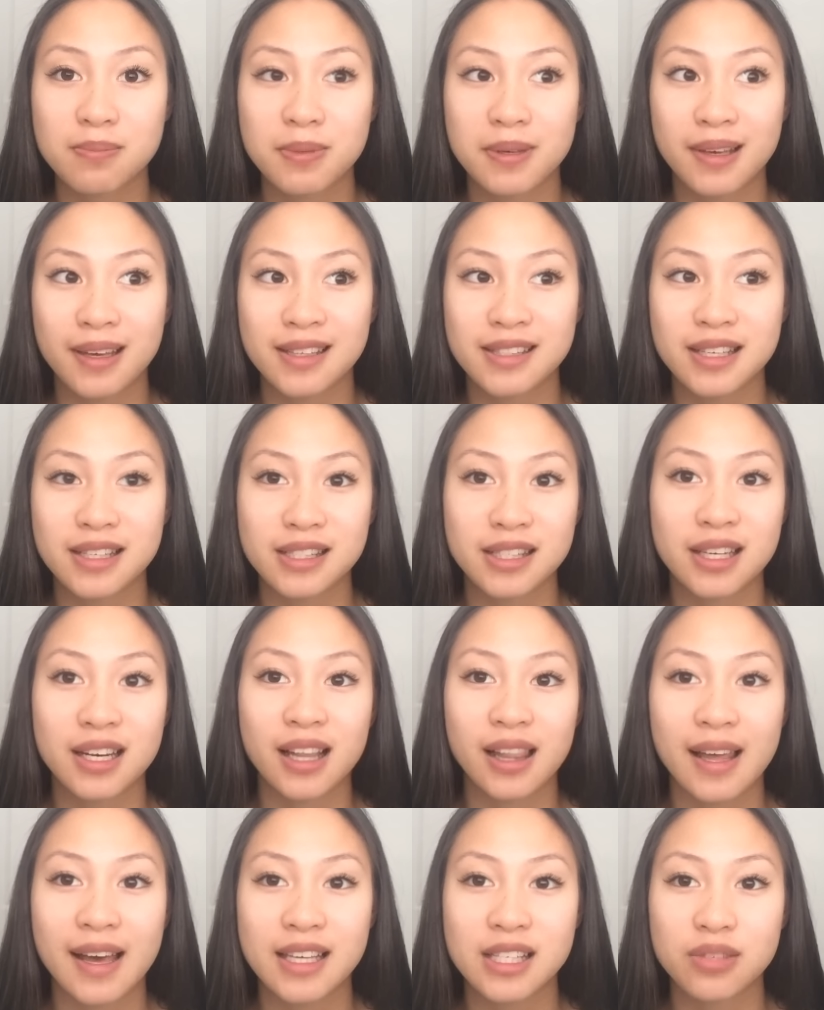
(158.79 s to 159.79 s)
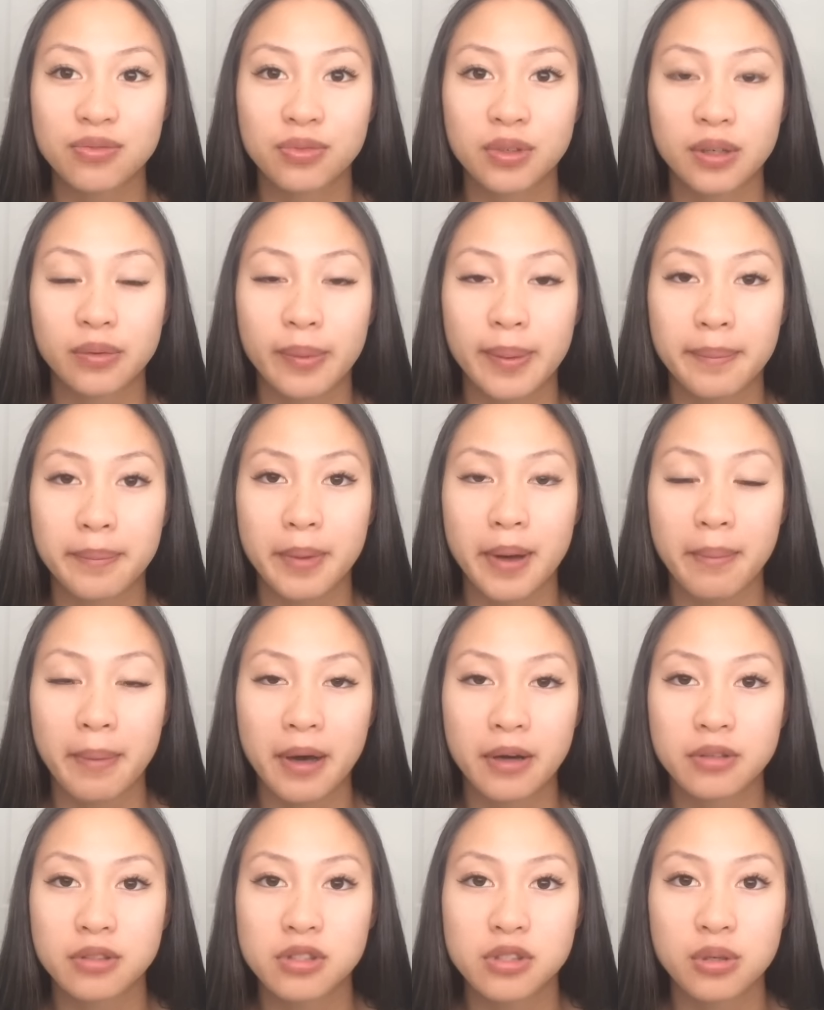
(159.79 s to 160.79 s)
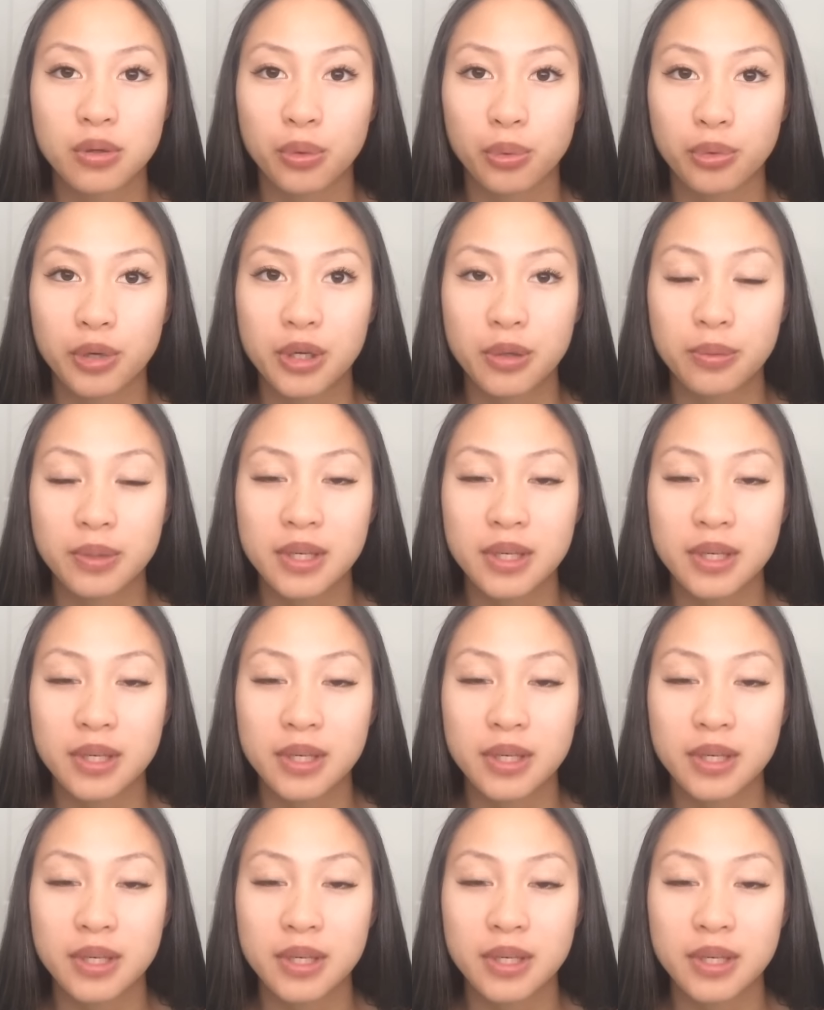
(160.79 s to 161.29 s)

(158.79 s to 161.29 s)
because it's gonna last for about 2-3